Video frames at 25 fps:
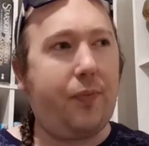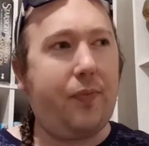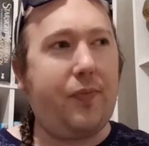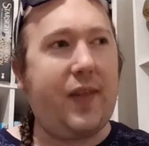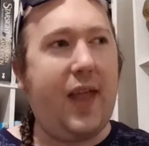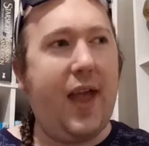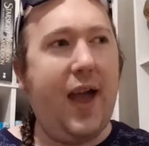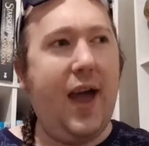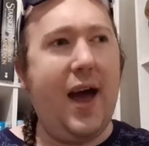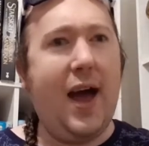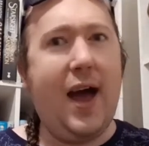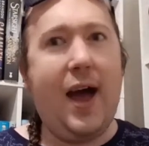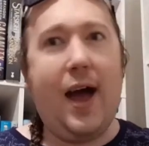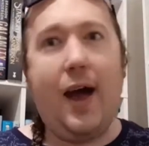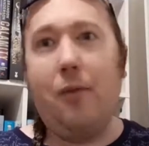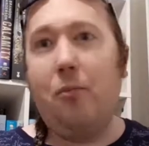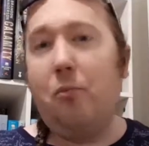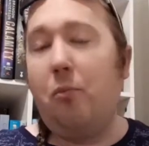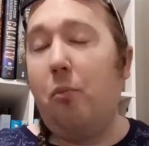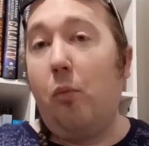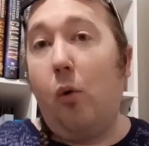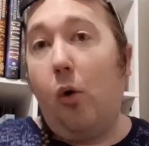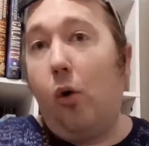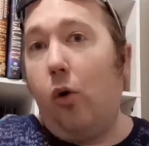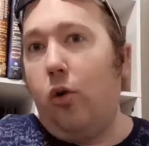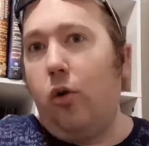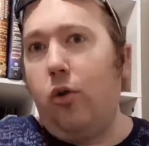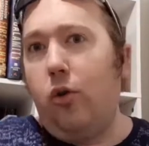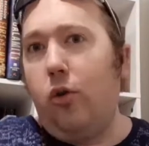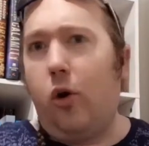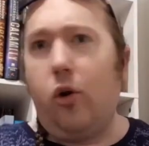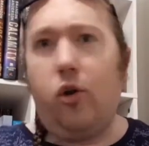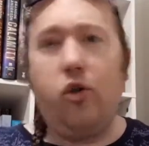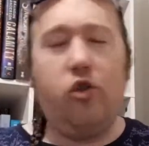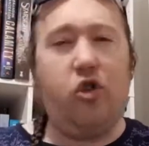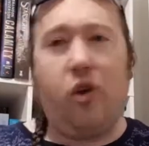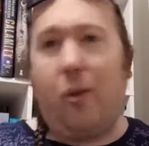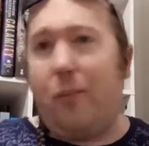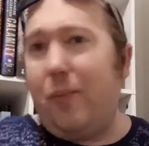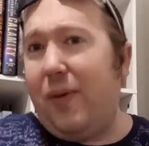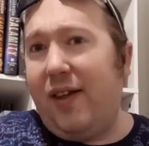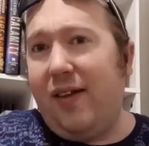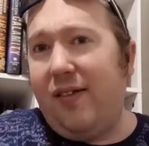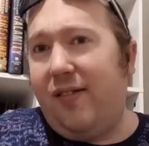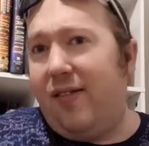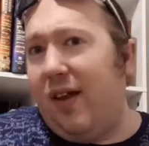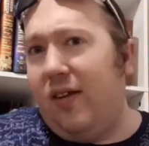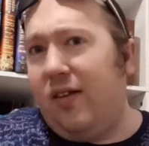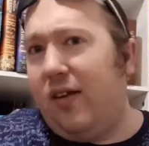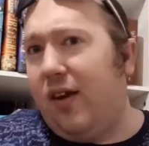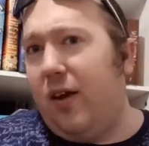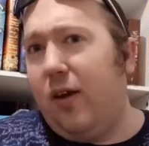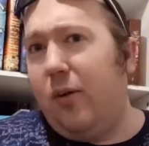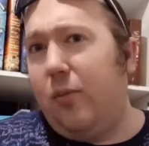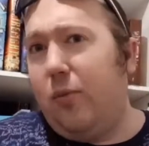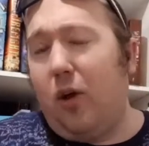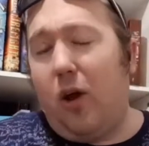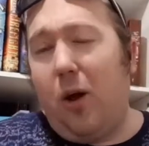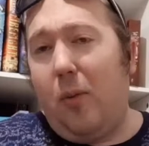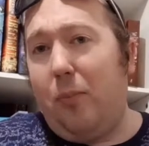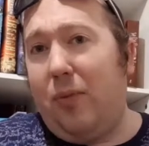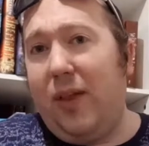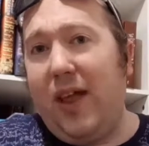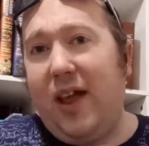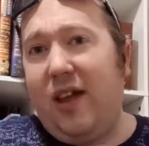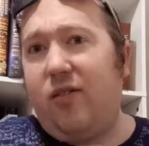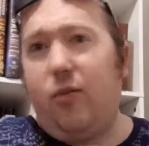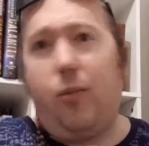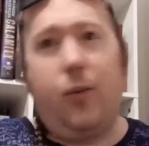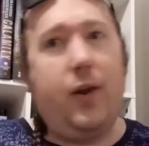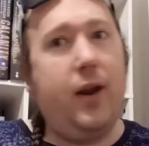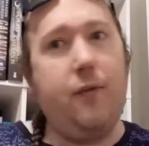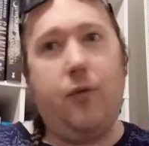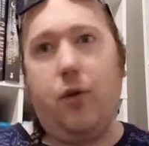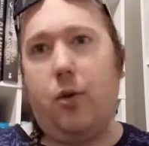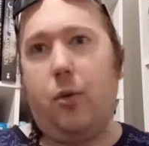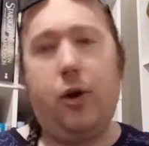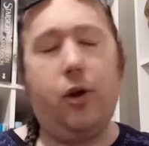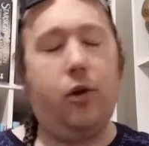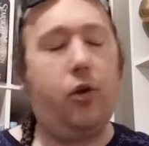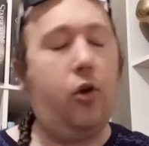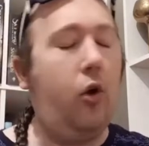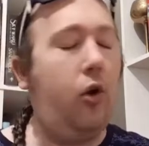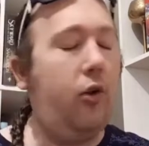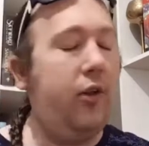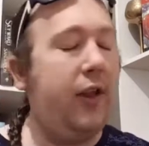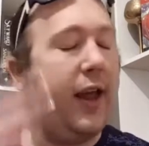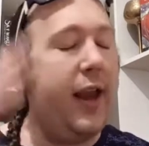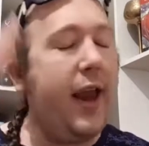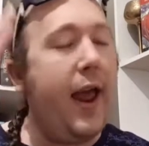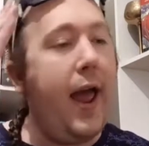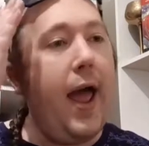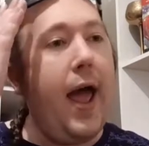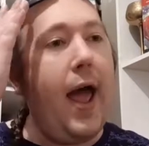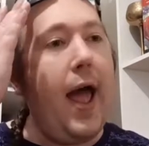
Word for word: uh, mall or shopping center complex, whatever you want to call it.